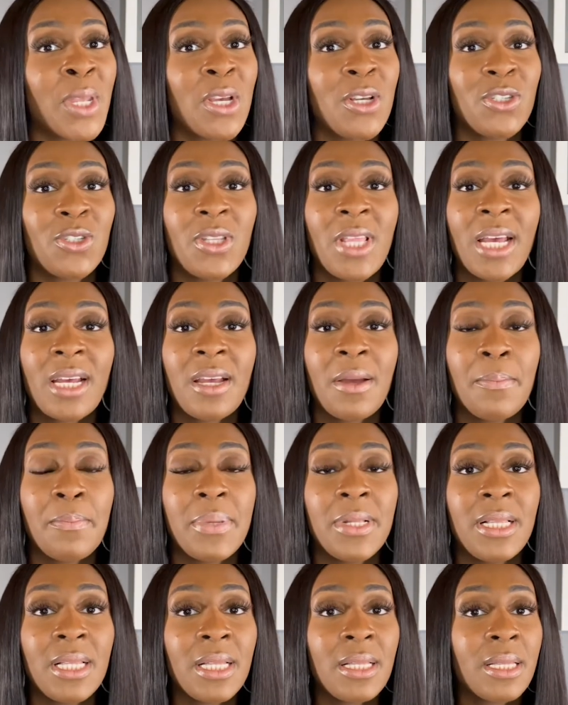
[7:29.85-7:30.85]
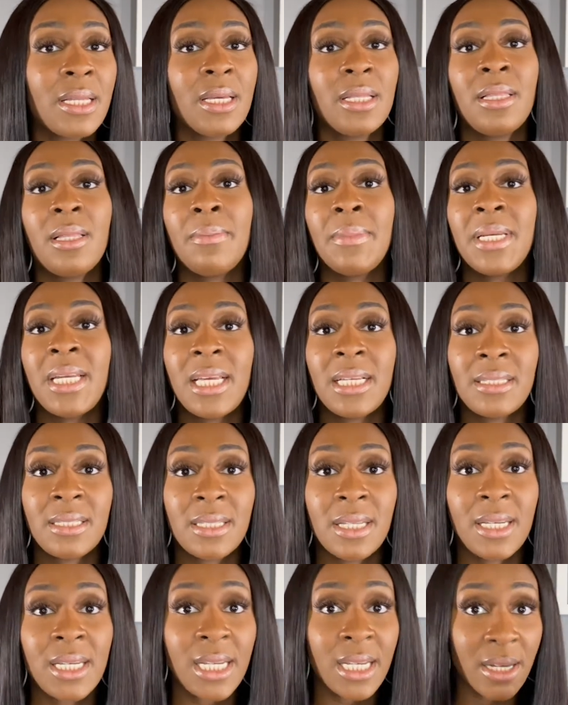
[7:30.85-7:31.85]
So that completely eliminates
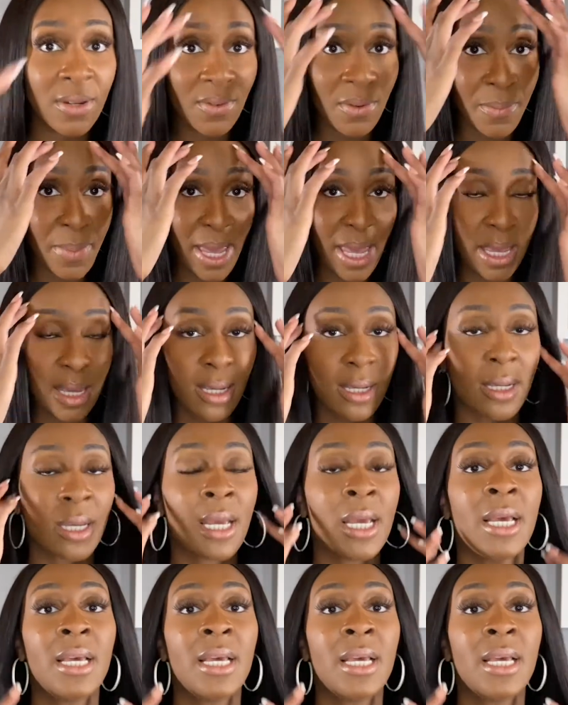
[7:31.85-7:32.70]
the need of a bank.